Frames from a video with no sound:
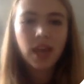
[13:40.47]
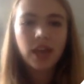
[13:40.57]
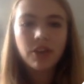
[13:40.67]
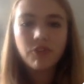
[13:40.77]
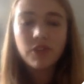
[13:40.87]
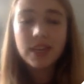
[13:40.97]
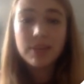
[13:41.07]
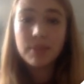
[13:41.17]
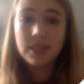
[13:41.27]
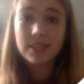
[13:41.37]
And it really
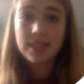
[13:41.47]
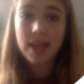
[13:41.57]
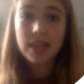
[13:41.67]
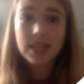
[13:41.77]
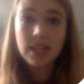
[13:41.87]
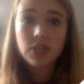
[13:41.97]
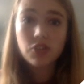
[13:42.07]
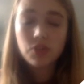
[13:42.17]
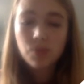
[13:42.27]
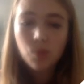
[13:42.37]
means that in
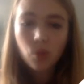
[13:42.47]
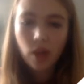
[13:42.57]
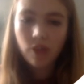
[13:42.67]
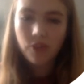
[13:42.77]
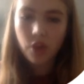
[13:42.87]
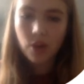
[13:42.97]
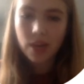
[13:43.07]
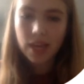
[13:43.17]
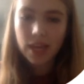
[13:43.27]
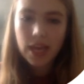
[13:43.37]
small
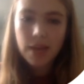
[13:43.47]
alveoli,